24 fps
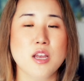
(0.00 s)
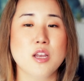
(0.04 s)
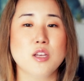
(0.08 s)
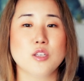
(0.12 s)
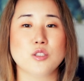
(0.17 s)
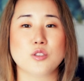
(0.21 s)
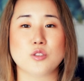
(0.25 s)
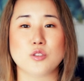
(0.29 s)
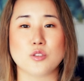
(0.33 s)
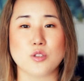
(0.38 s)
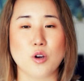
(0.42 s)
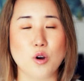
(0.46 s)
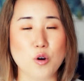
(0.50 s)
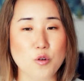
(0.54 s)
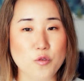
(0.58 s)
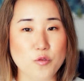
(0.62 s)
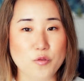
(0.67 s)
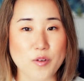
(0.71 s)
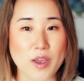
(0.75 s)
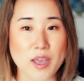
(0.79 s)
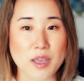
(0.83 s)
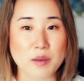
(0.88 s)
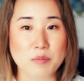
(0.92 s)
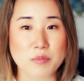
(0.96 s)
so
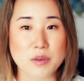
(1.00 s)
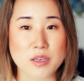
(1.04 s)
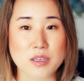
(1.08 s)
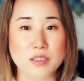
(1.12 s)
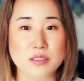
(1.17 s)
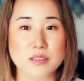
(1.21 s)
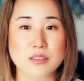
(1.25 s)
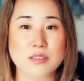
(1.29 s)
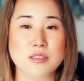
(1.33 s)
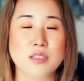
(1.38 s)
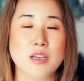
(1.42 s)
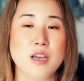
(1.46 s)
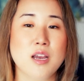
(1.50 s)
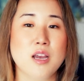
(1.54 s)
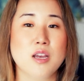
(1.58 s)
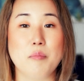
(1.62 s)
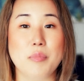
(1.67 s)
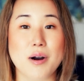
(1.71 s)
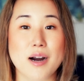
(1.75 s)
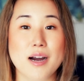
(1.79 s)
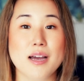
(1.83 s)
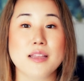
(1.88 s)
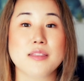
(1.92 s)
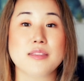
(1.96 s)
famous,
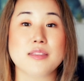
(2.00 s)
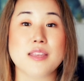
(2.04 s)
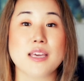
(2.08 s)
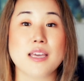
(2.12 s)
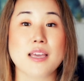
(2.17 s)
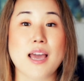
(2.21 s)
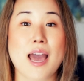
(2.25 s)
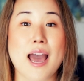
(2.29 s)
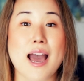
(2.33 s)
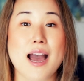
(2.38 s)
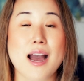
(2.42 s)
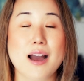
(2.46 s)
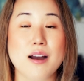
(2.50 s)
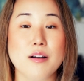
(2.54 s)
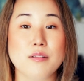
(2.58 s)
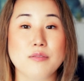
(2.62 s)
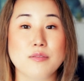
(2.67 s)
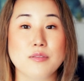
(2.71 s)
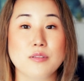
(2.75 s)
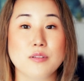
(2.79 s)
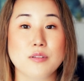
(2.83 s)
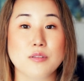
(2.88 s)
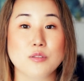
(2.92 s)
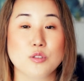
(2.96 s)
but they have